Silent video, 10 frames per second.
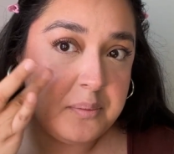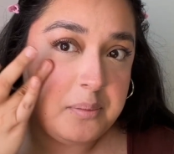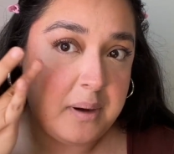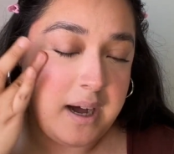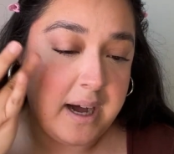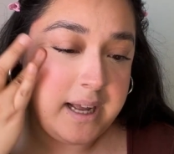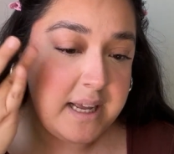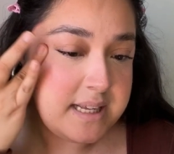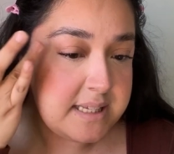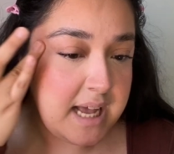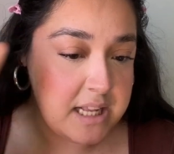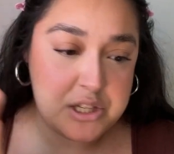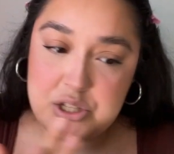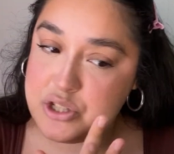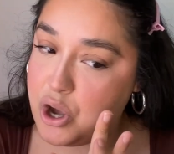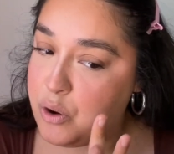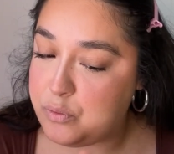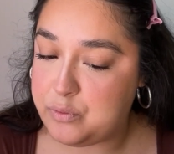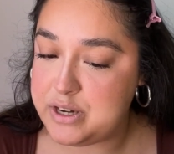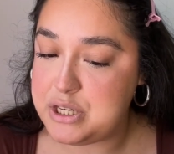Why is that so
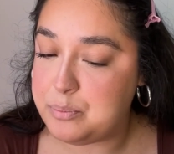friggin'